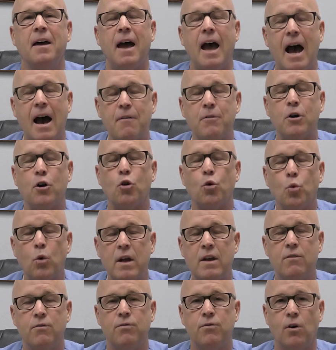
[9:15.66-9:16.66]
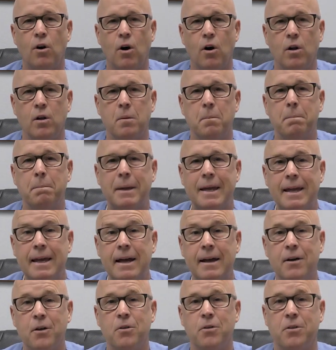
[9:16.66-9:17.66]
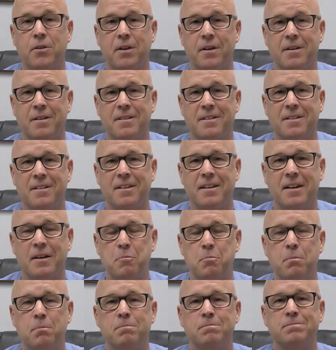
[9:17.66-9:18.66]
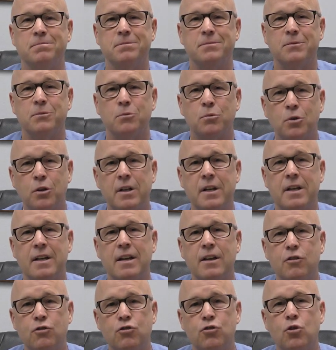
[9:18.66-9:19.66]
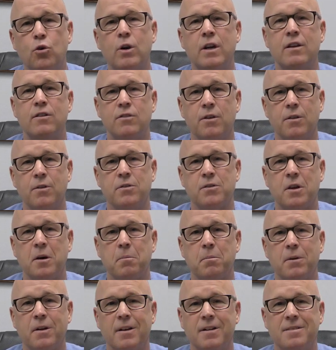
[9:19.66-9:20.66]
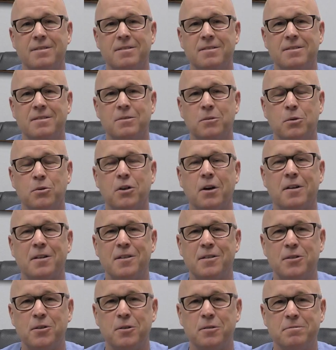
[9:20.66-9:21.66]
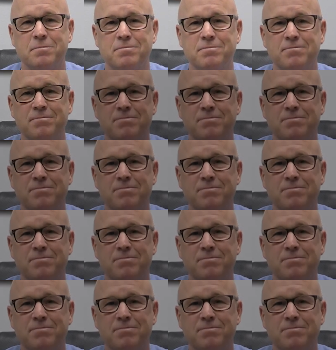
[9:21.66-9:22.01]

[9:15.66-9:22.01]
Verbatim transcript: Have a great fall, be healthy, and really enjoy each other's company. We'll talk to you soon.